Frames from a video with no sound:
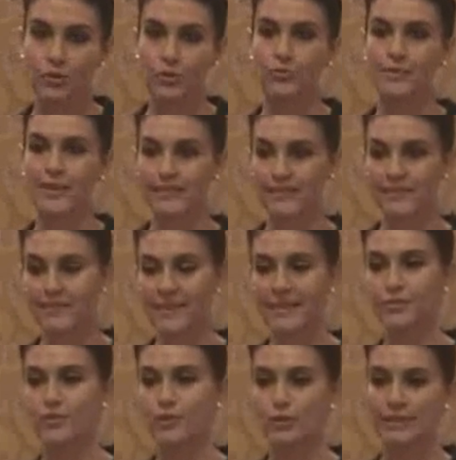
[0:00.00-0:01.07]
du
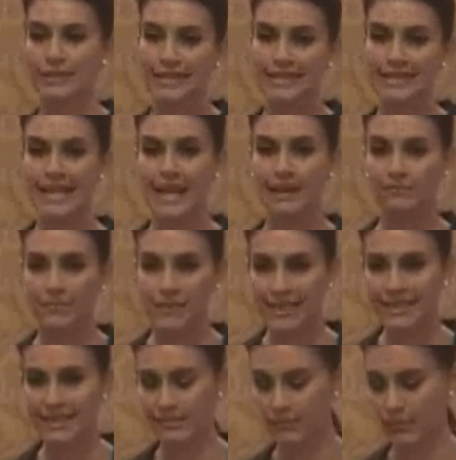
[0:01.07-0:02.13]
défi de
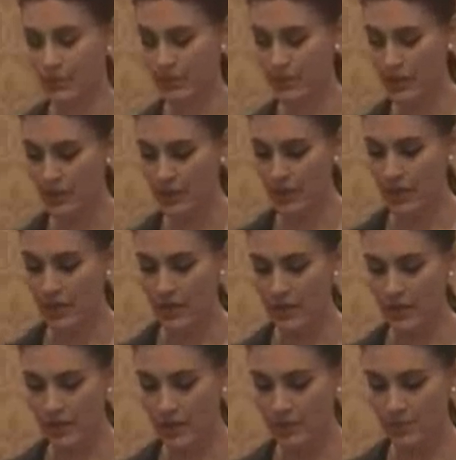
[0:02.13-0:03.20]
l'islamisme,
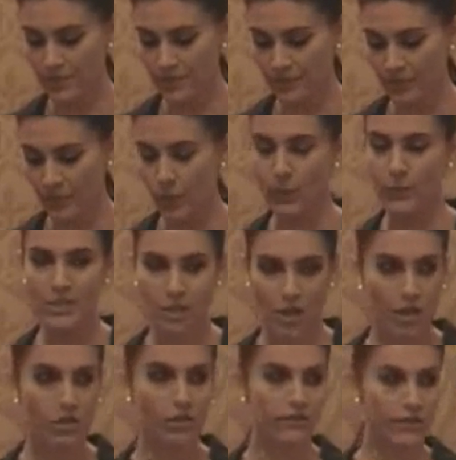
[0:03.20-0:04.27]
when we
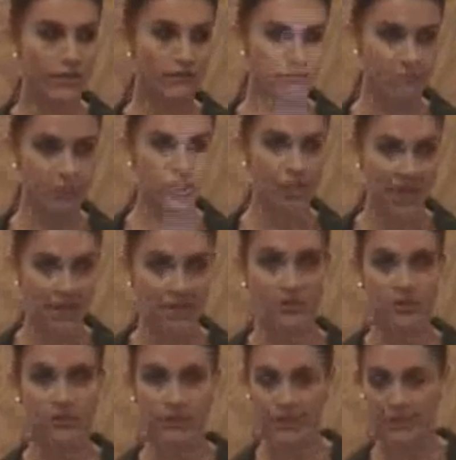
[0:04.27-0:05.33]
talk of the
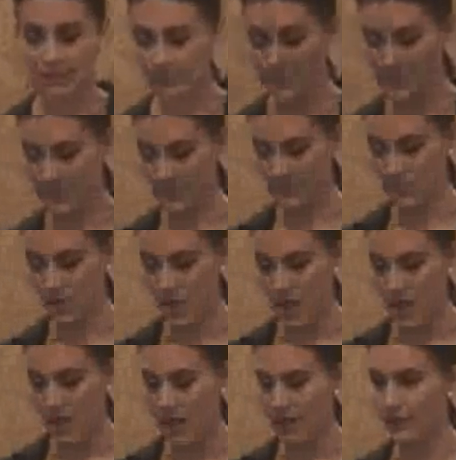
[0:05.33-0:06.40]
challenge of Islamism,
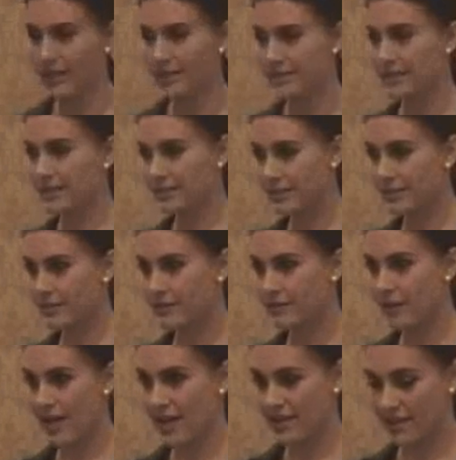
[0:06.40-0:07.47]
I would like to
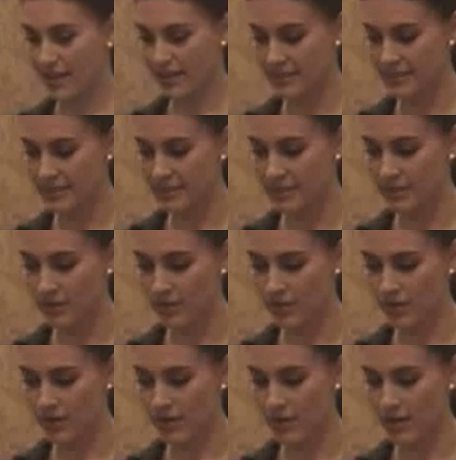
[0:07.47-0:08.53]
clarify that
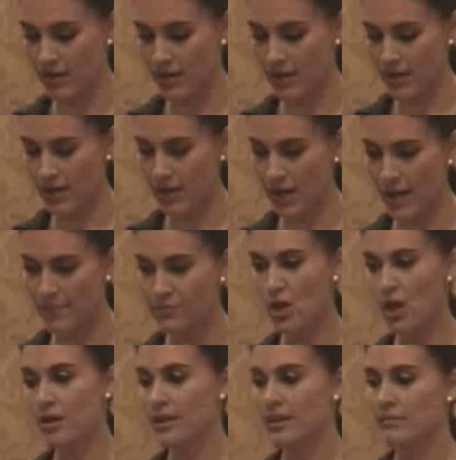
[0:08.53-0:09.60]
I'm
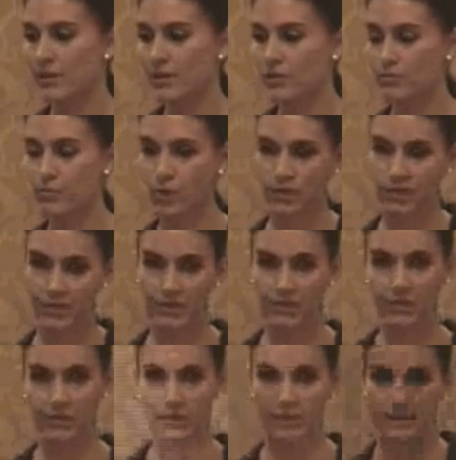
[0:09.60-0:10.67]
talking about
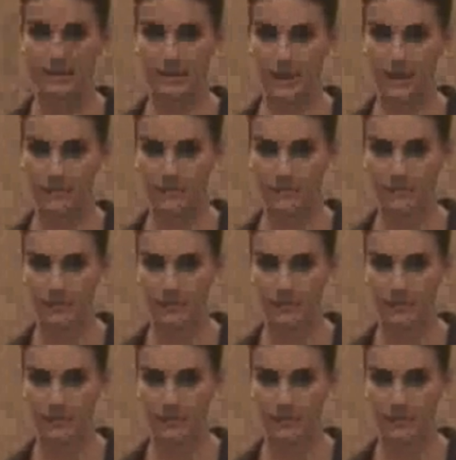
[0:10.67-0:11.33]
political Islam,